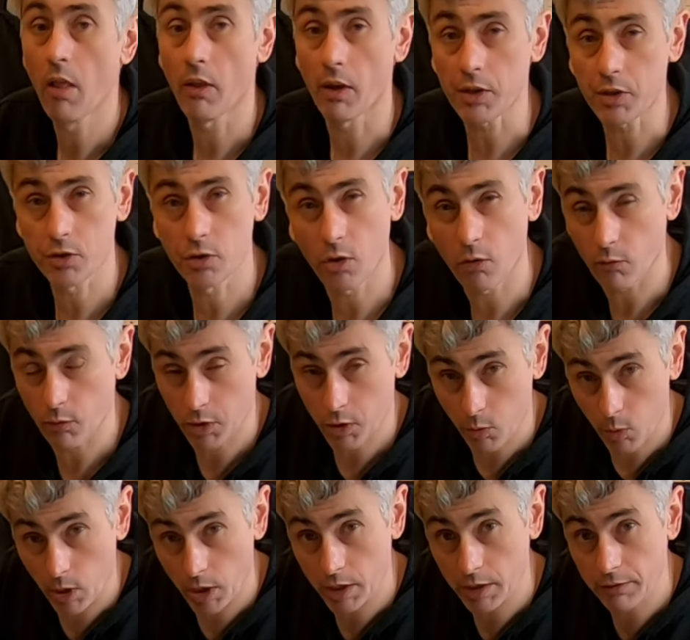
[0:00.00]
That's not
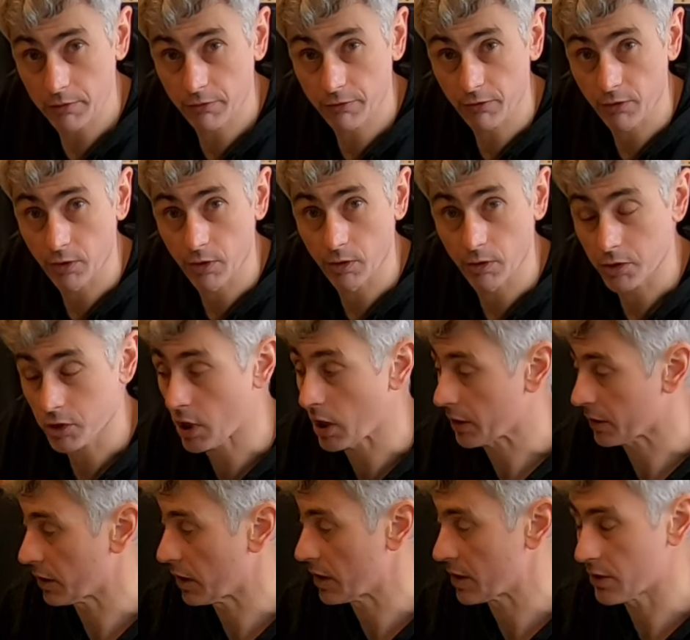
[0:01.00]
required for
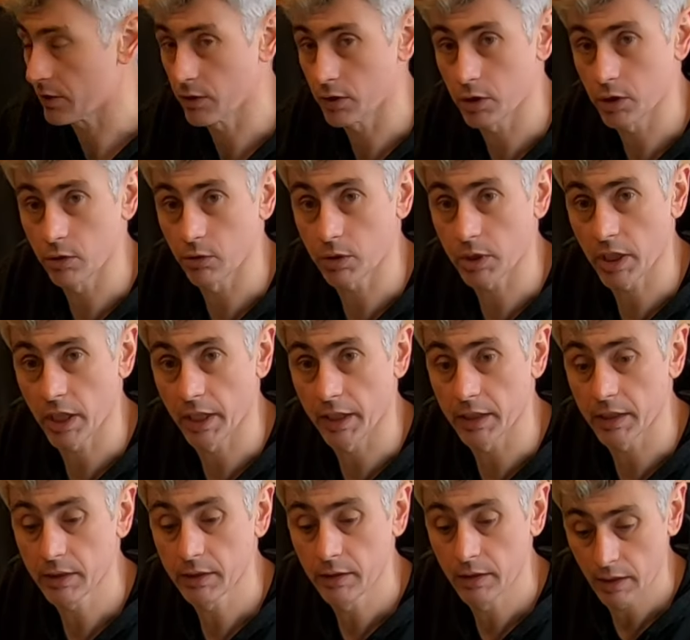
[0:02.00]
track days in the
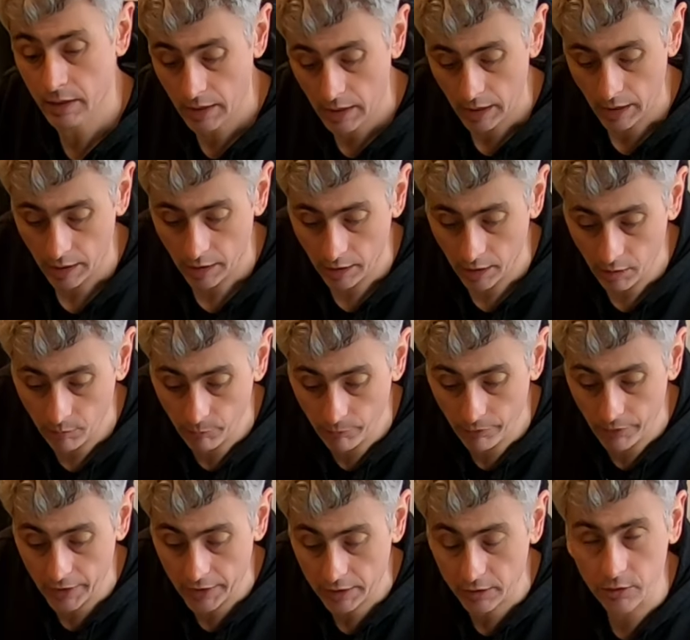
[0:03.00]
UK.
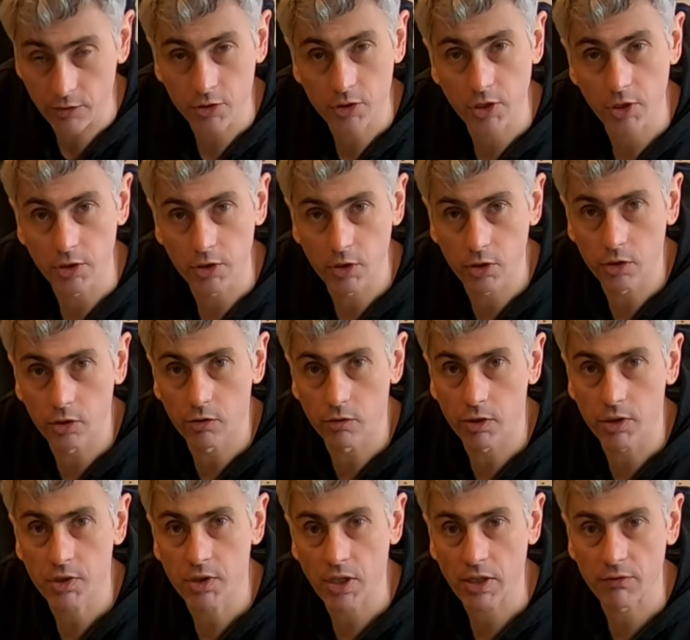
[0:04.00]
They consider
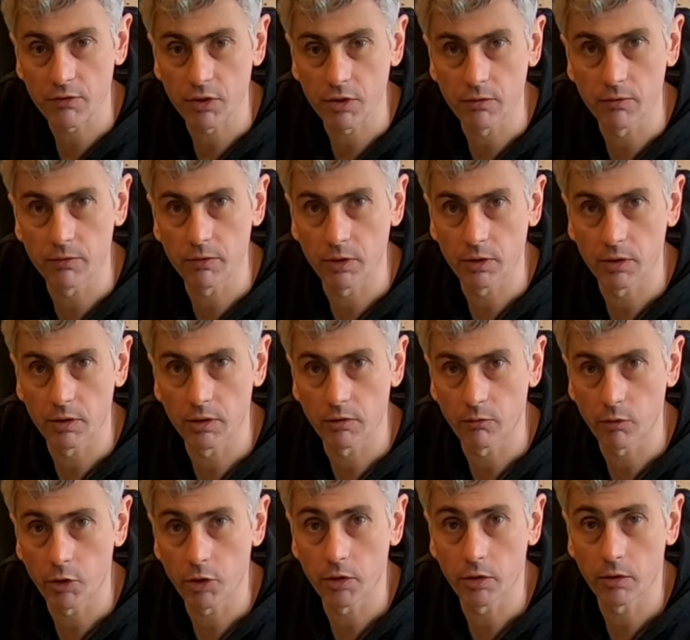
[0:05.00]
the safety
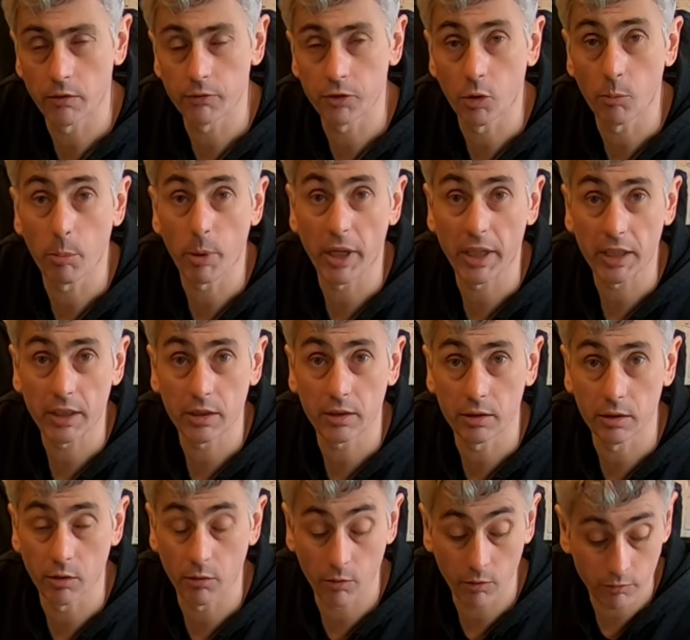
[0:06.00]
of your bike
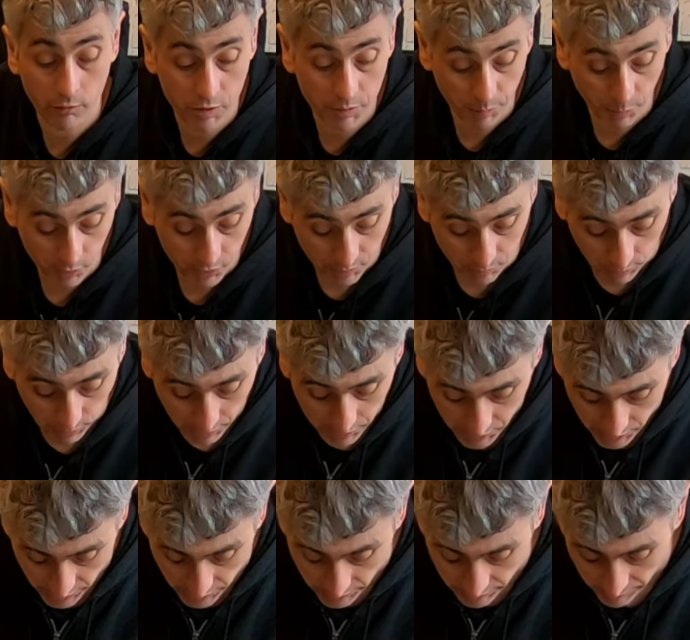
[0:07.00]
your own
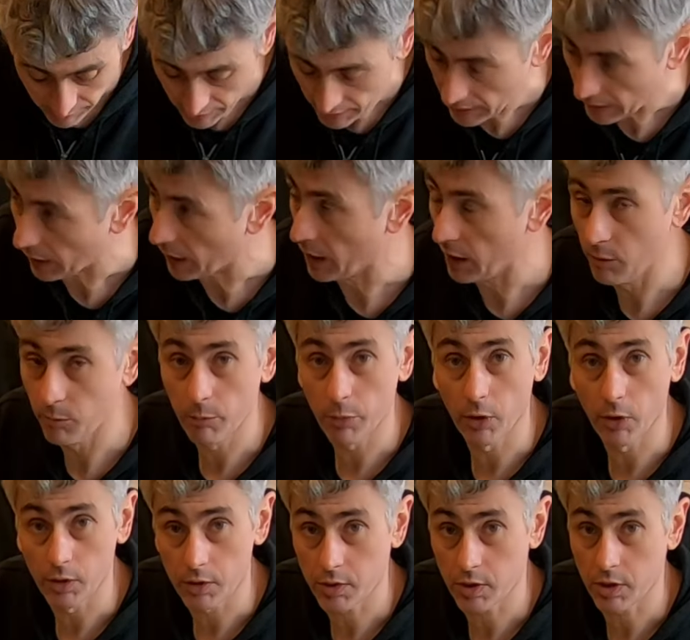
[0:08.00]
responsibility,
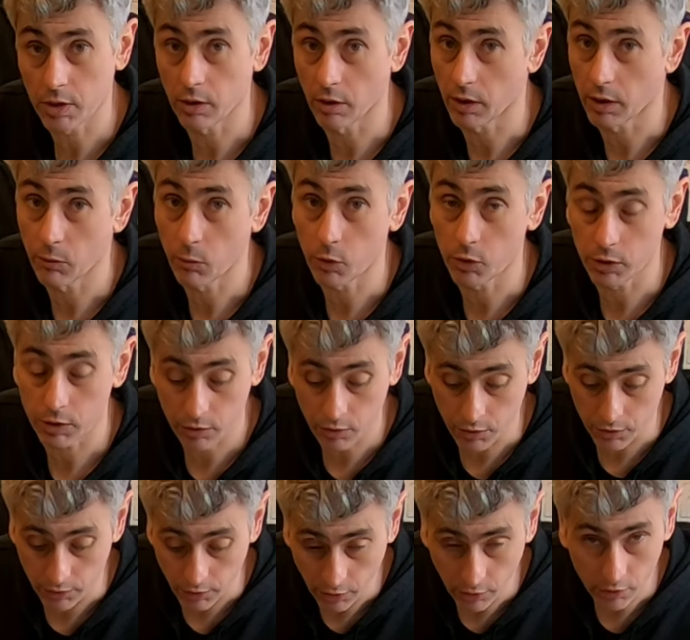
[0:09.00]
but you know, it
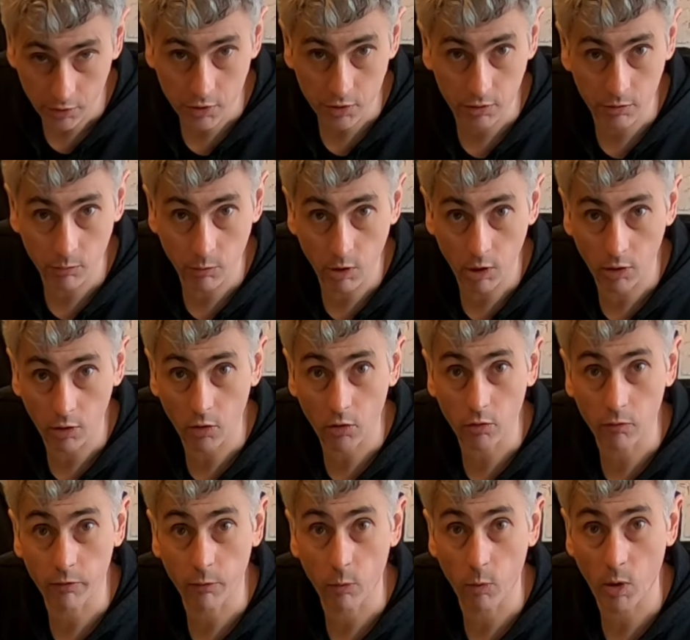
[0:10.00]
doesn't hurt to lock
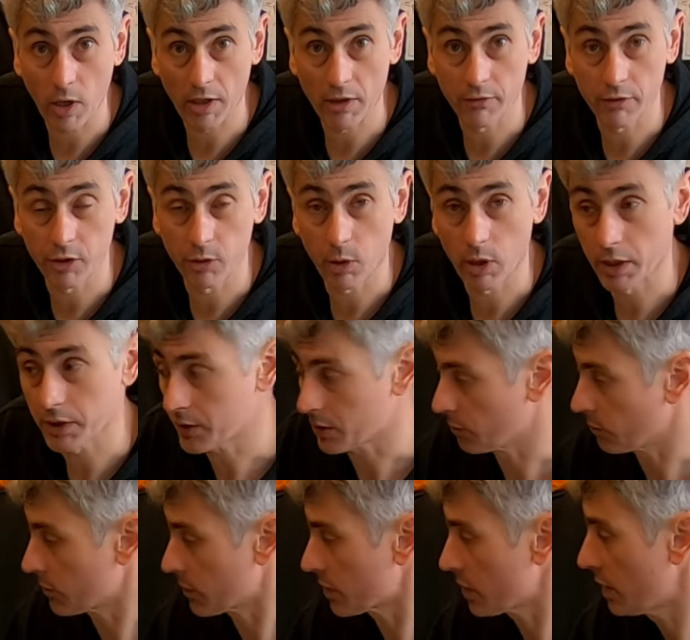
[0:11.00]
wire a few
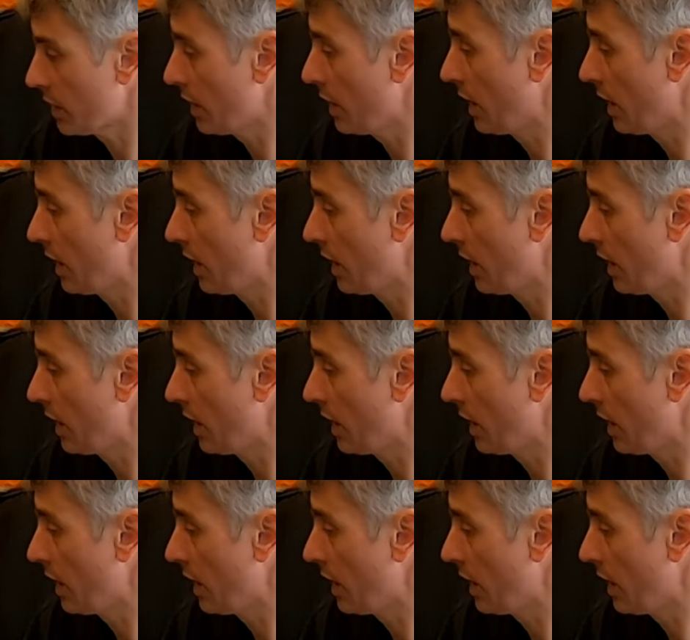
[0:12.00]
items.